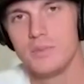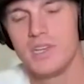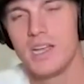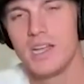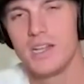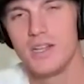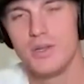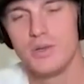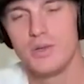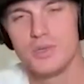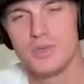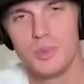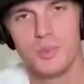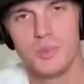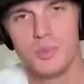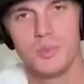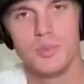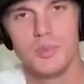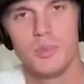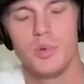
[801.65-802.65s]
to kind of do
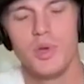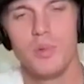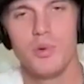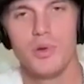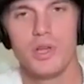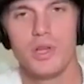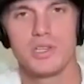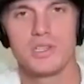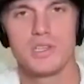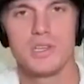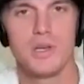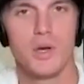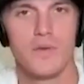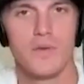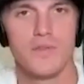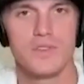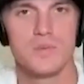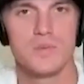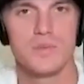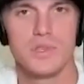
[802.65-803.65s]
some pre-production, go
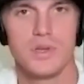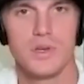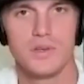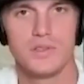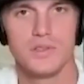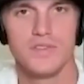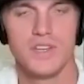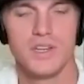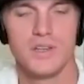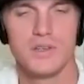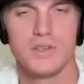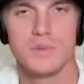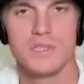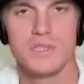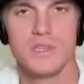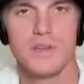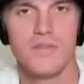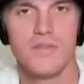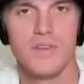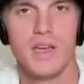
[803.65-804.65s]
over some songs, figure some
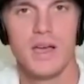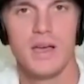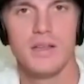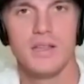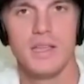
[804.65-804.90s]
stuff out.